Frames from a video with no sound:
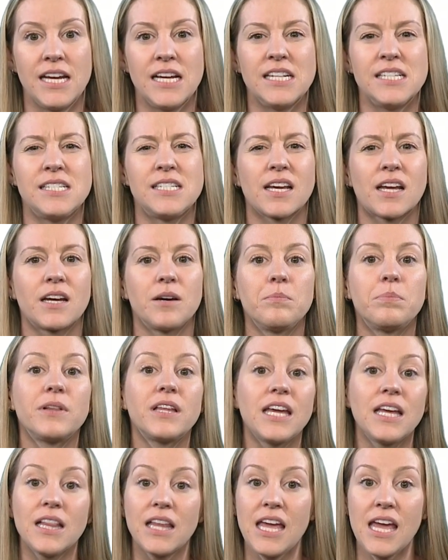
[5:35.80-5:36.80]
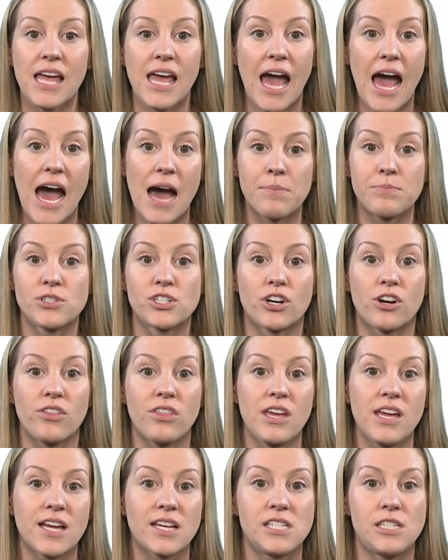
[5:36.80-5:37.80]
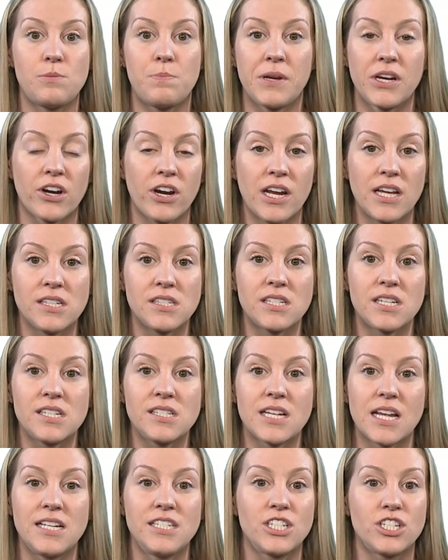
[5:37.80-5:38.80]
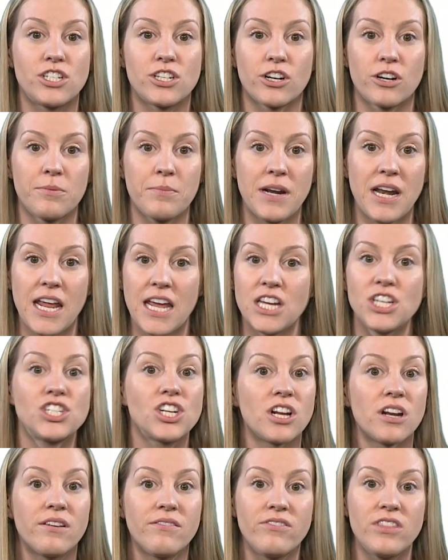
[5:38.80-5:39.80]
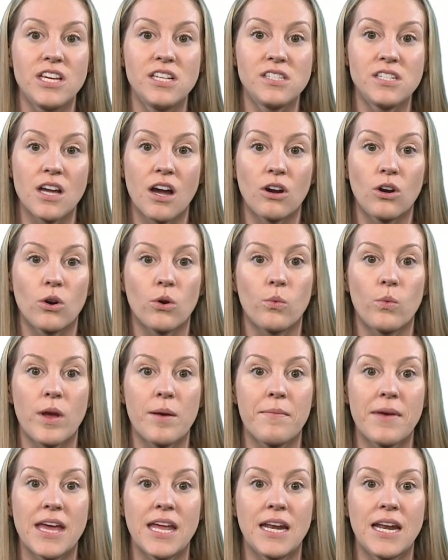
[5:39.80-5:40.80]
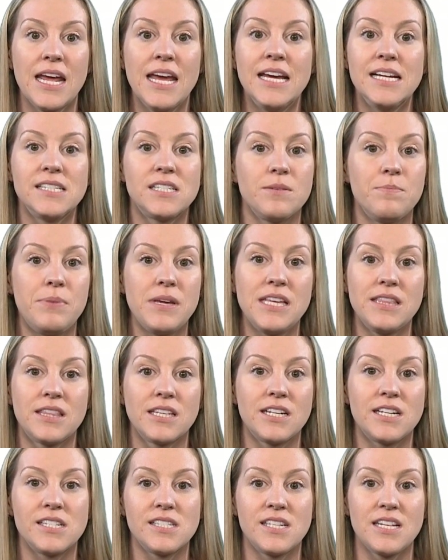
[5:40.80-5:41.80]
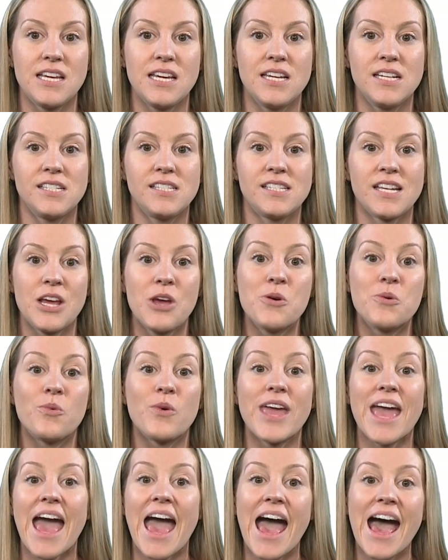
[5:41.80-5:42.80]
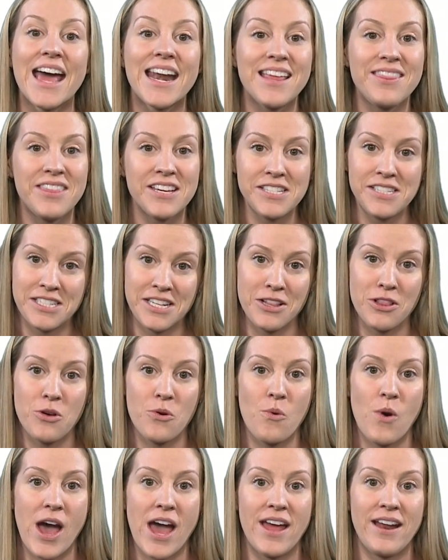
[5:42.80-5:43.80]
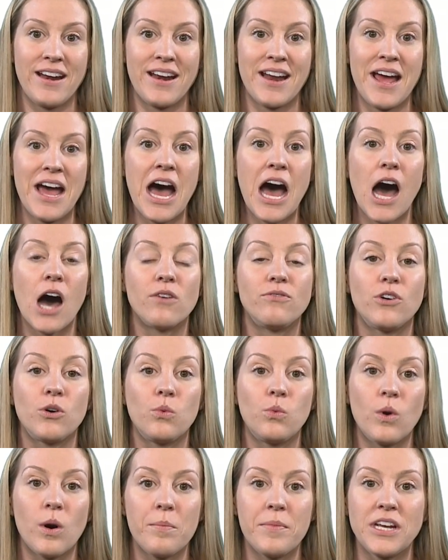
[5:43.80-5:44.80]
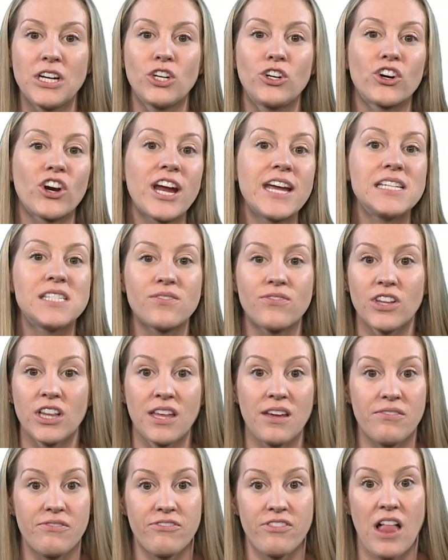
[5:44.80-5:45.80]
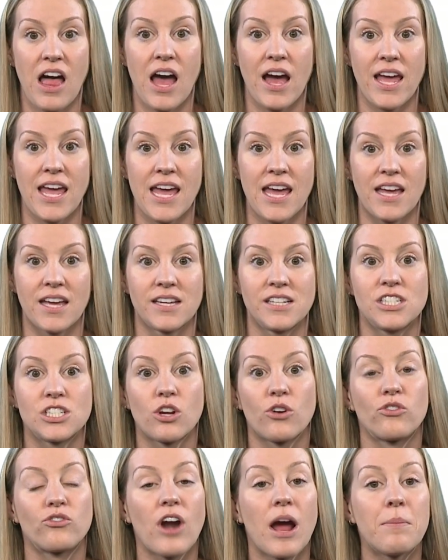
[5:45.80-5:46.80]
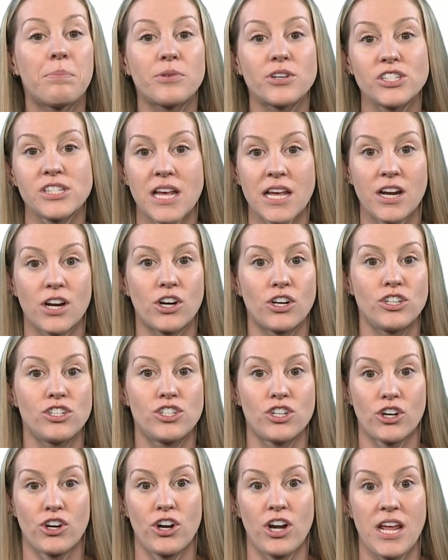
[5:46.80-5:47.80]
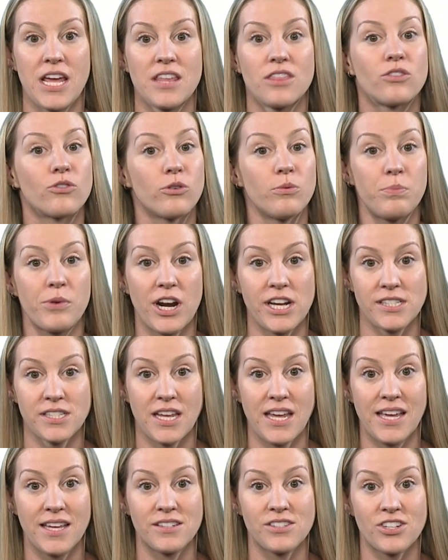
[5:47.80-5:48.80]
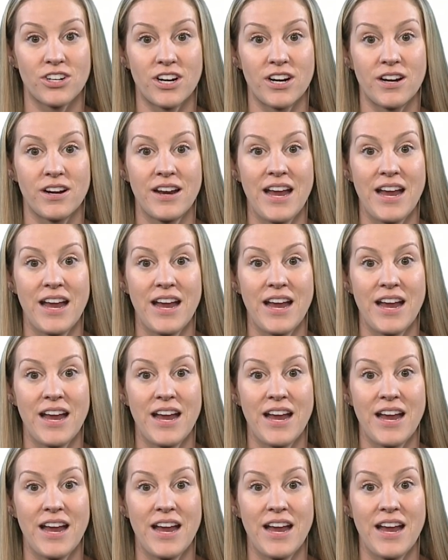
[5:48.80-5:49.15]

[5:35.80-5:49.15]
To completely capture the experiences and determination of these younger women to beat the disease, we added the silhouette of a woman gracefully flying to represent her journey through breast cancer